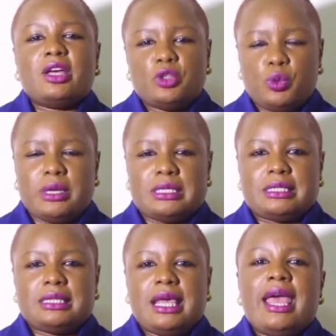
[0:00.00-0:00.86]

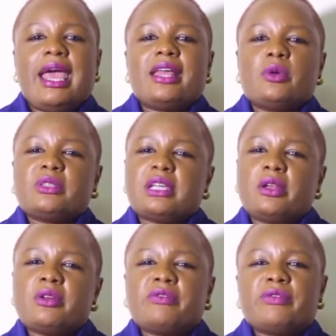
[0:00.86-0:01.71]
tweens. And there was a
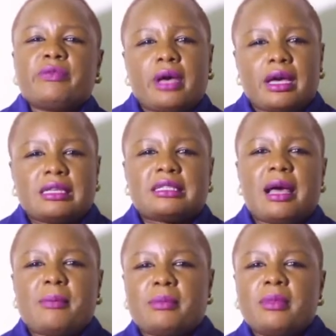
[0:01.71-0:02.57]
lot of
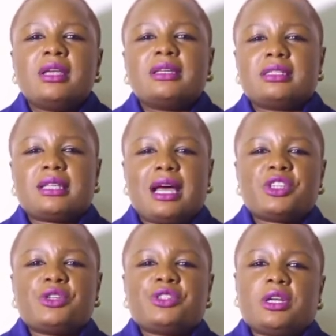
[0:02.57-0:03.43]
some
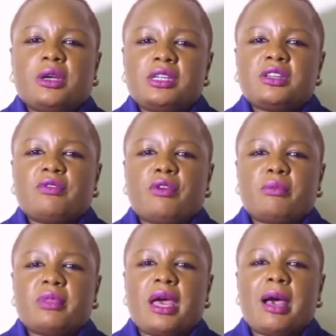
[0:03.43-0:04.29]
discussion generated
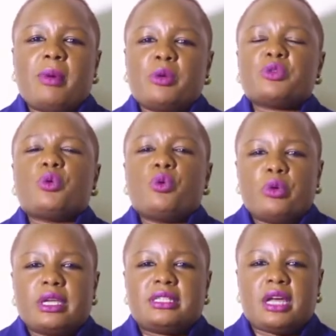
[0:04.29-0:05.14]
from there about
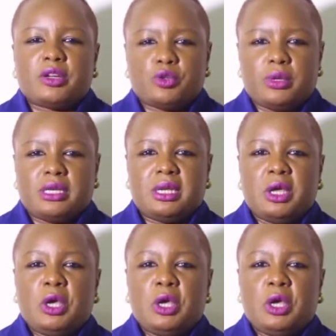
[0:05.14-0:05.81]
who is a tween.